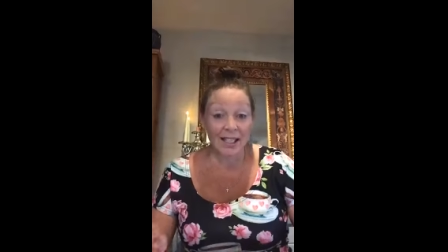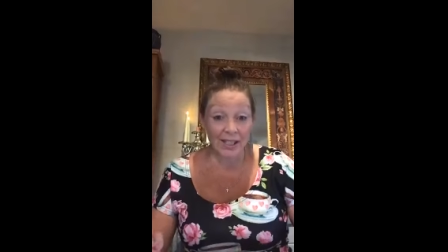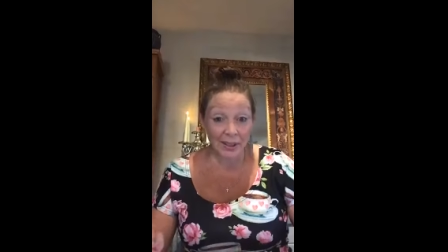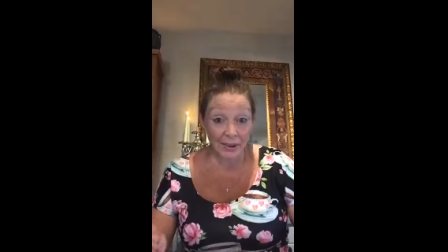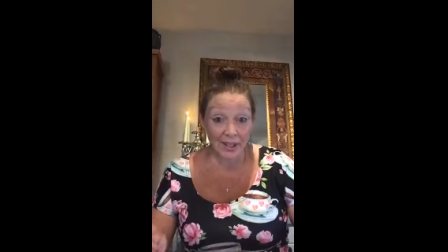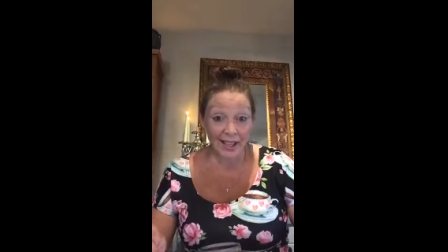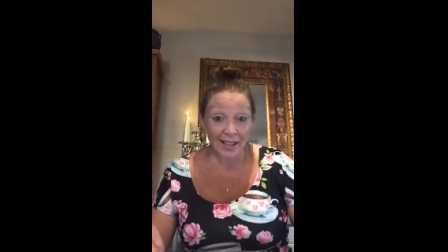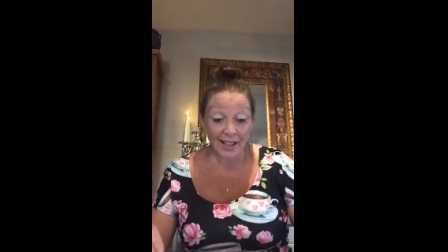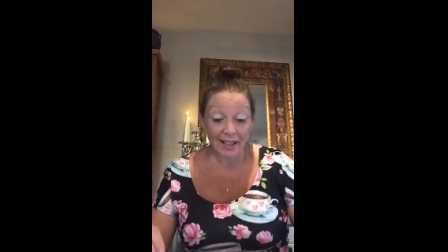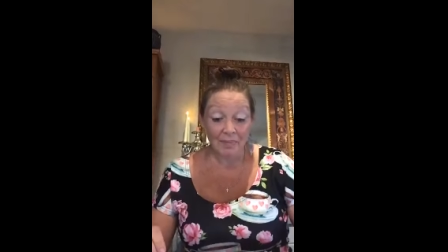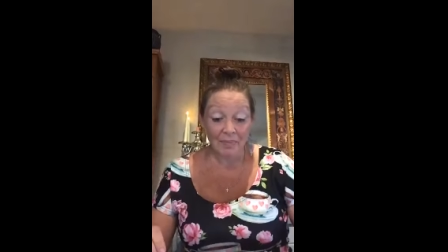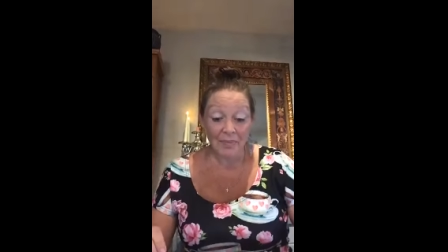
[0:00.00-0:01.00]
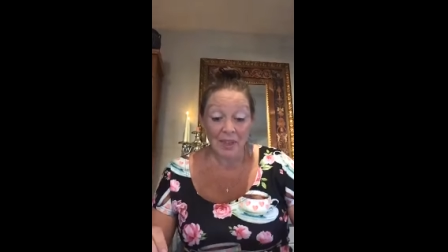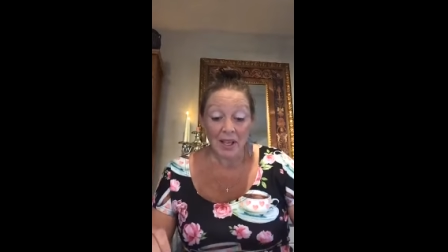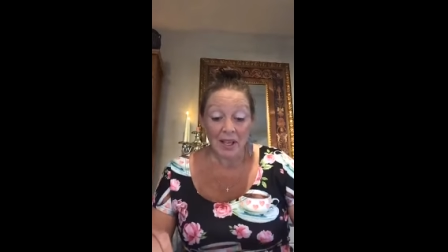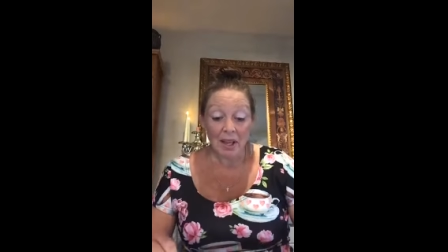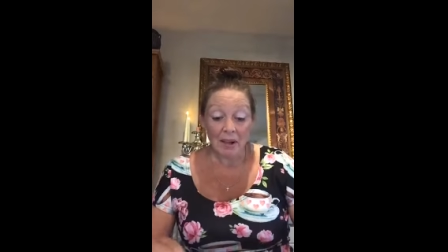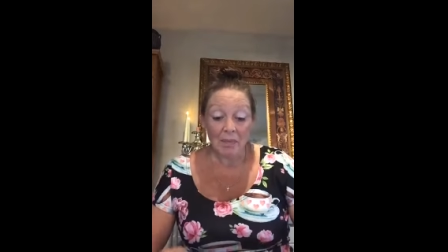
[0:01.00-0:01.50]
and that's okay.
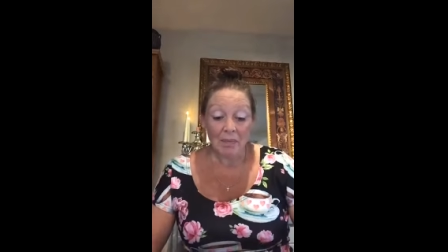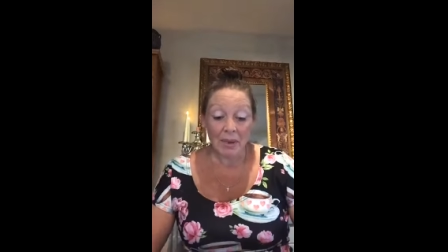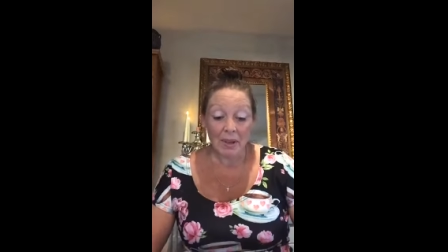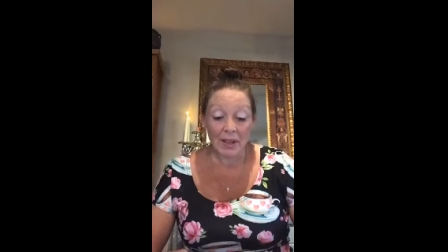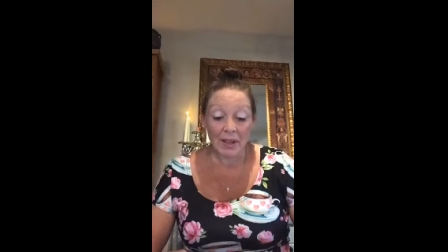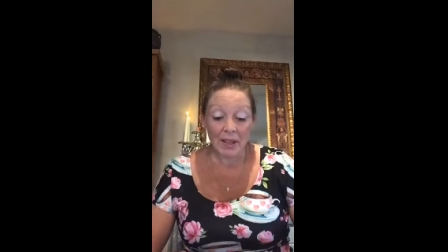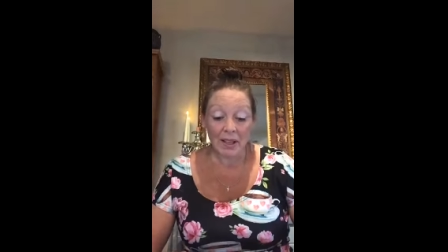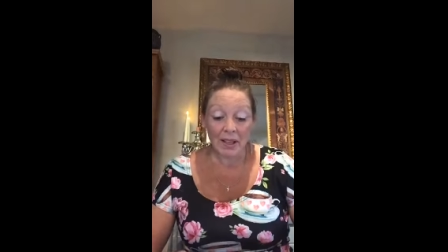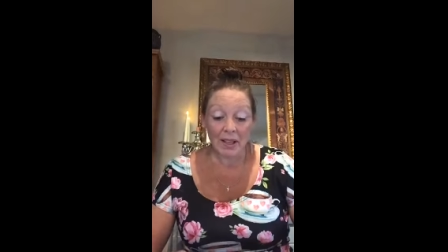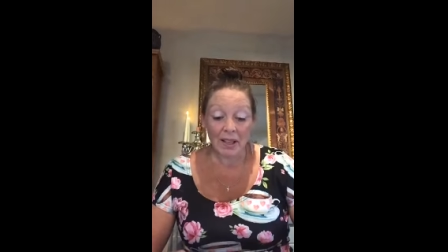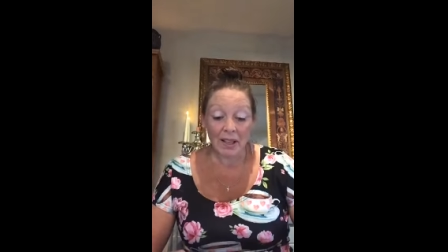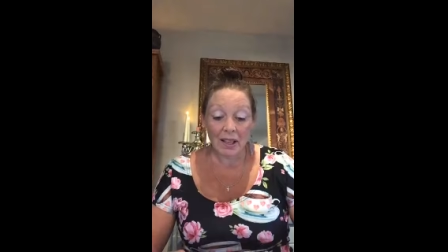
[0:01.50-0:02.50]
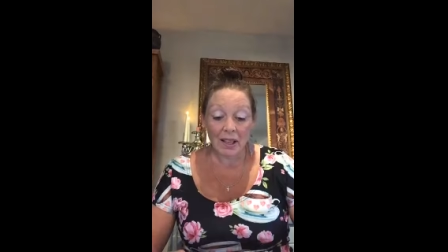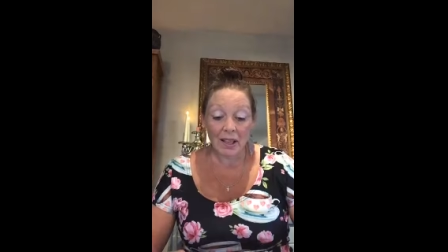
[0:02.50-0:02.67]
But